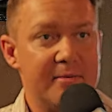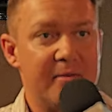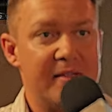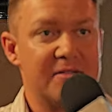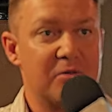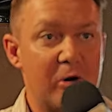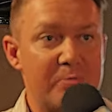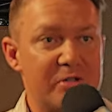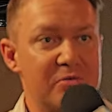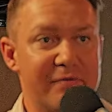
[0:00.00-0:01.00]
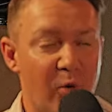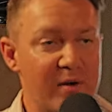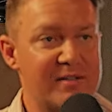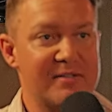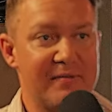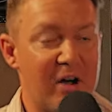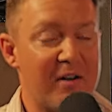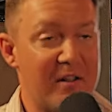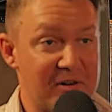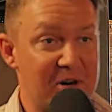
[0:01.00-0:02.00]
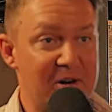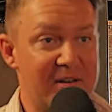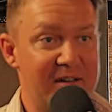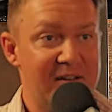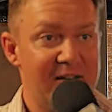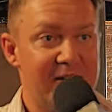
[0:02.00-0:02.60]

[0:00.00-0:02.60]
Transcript: some of these groups whose voices have gone unheard,